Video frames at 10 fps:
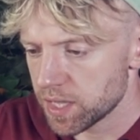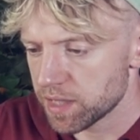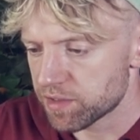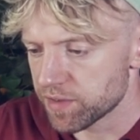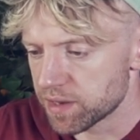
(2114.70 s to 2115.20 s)

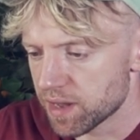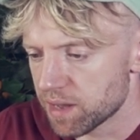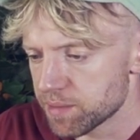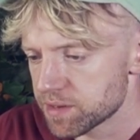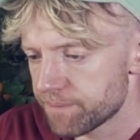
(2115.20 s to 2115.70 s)
Let's give it a
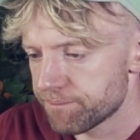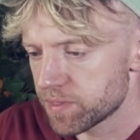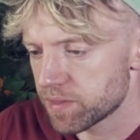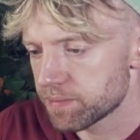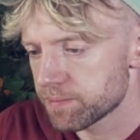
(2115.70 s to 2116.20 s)
diamond.
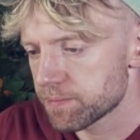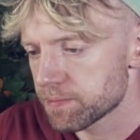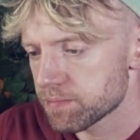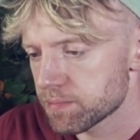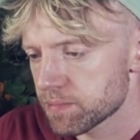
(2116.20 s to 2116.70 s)

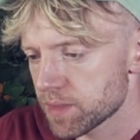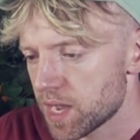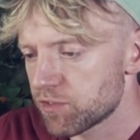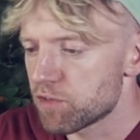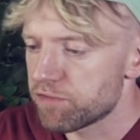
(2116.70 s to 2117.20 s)

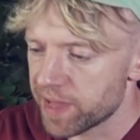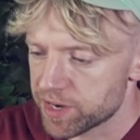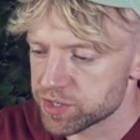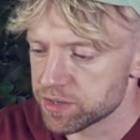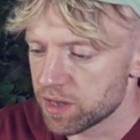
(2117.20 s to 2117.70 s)
As a
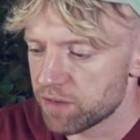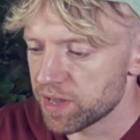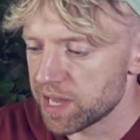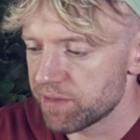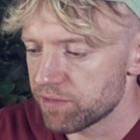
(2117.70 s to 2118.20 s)
reflection of
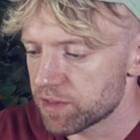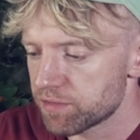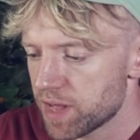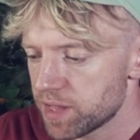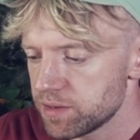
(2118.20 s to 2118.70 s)
the level of its
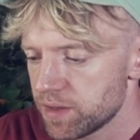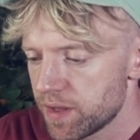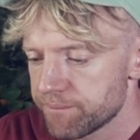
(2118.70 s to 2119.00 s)
value.